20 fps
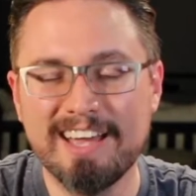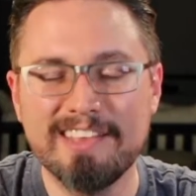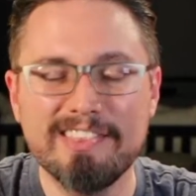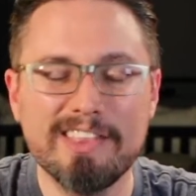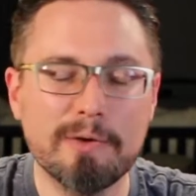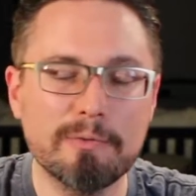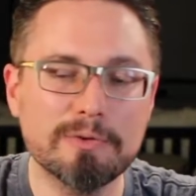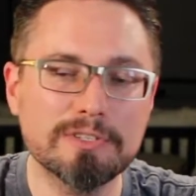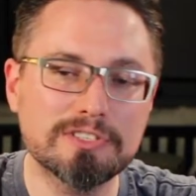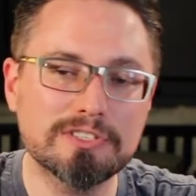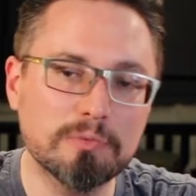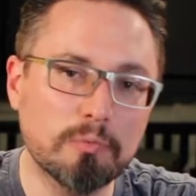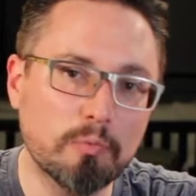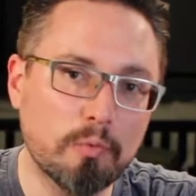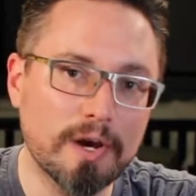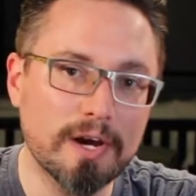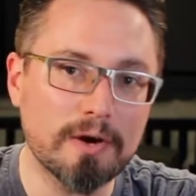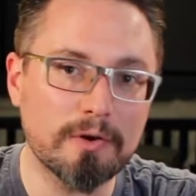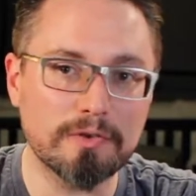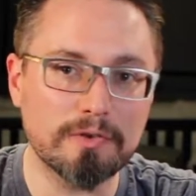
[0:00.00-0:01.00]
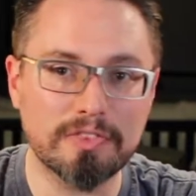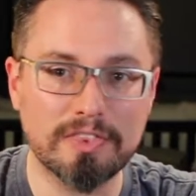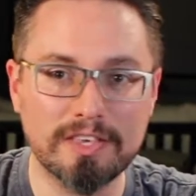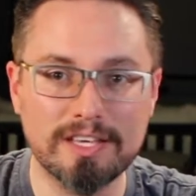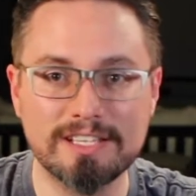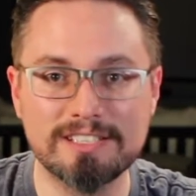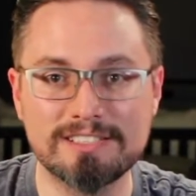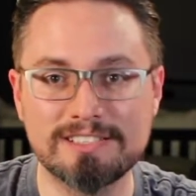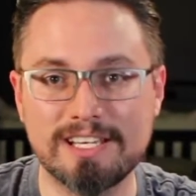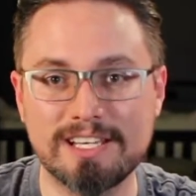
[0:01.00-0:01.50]
There were some weird
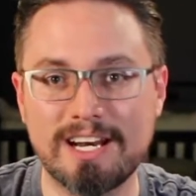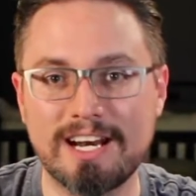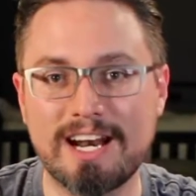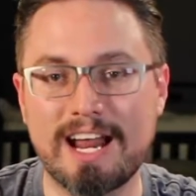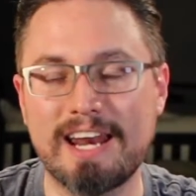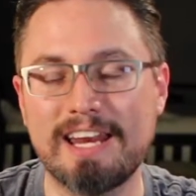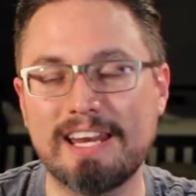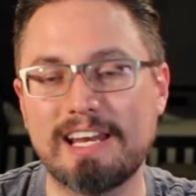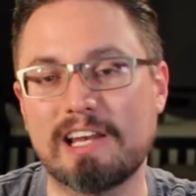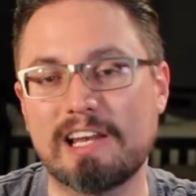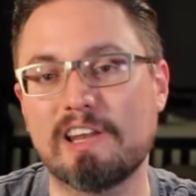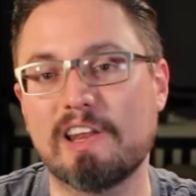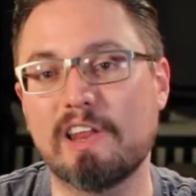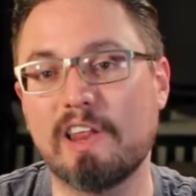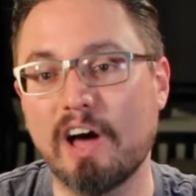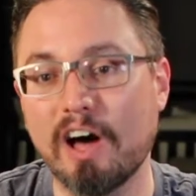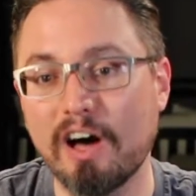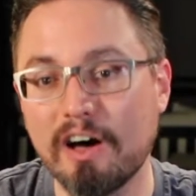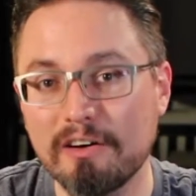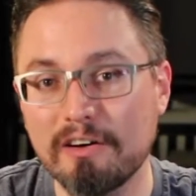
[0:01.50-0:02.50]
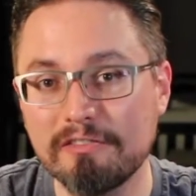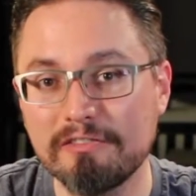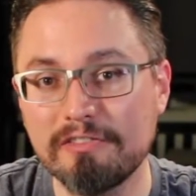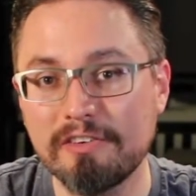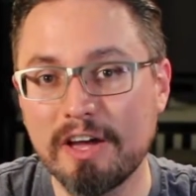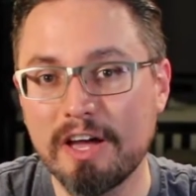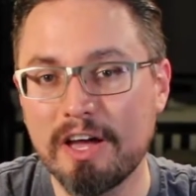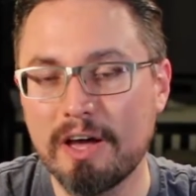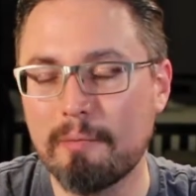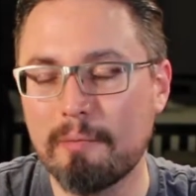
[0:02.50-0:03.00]
things in it I didn't love,
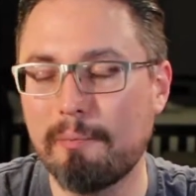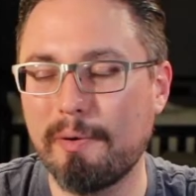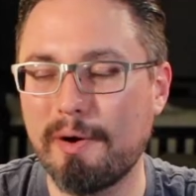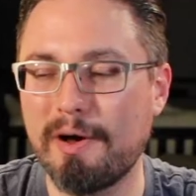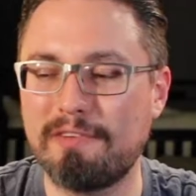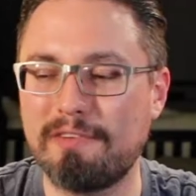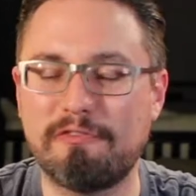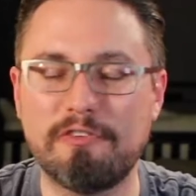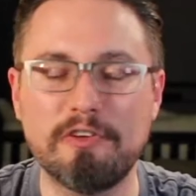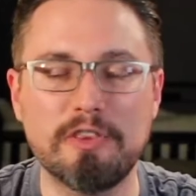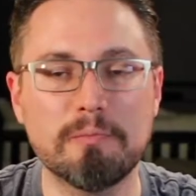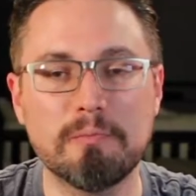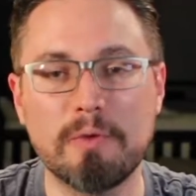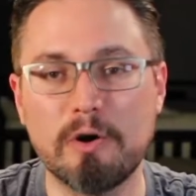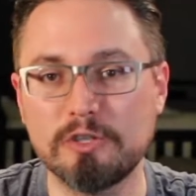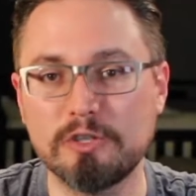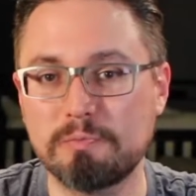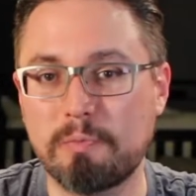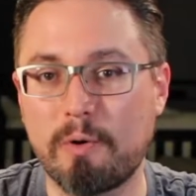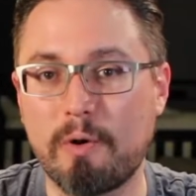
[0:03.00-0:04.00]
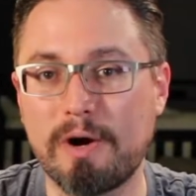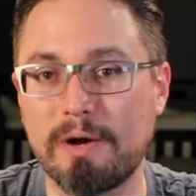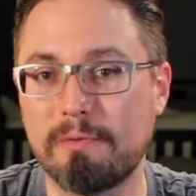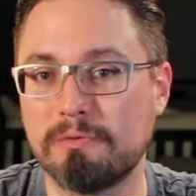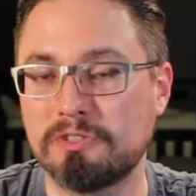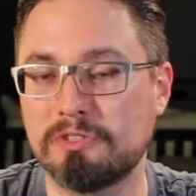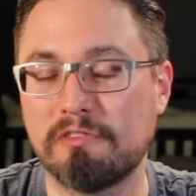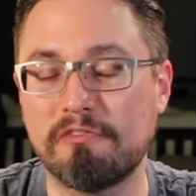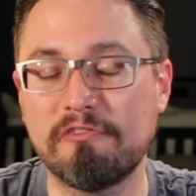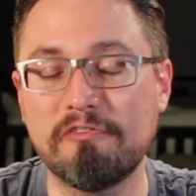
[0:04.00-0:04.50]
but for the most part, it
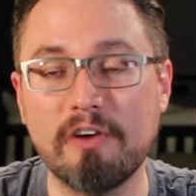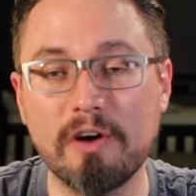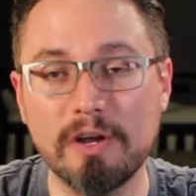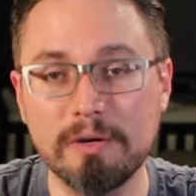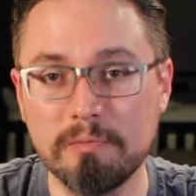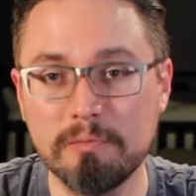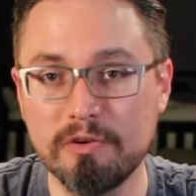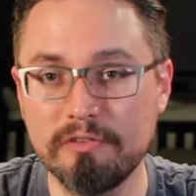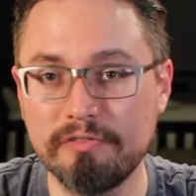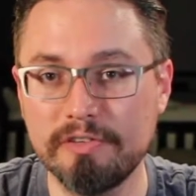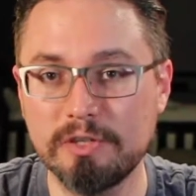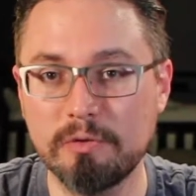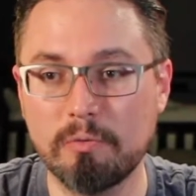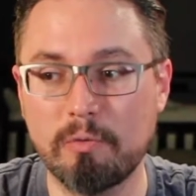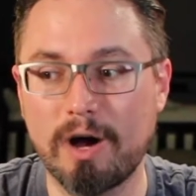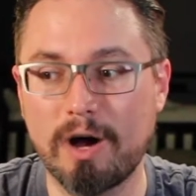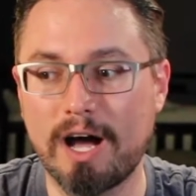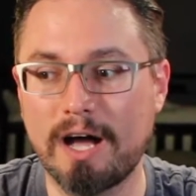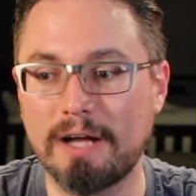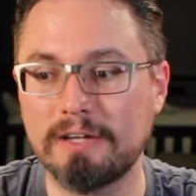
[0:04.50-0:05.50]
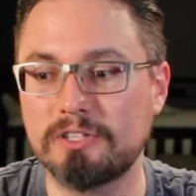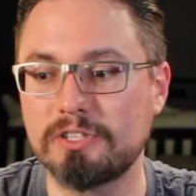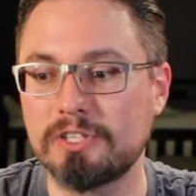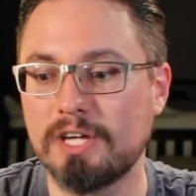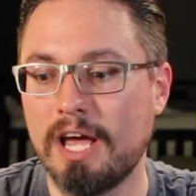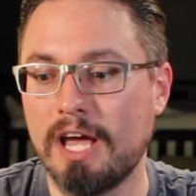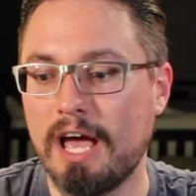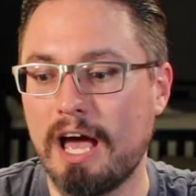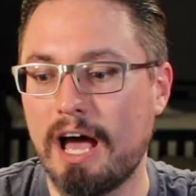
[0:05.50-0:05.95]
was a fun movie to watch.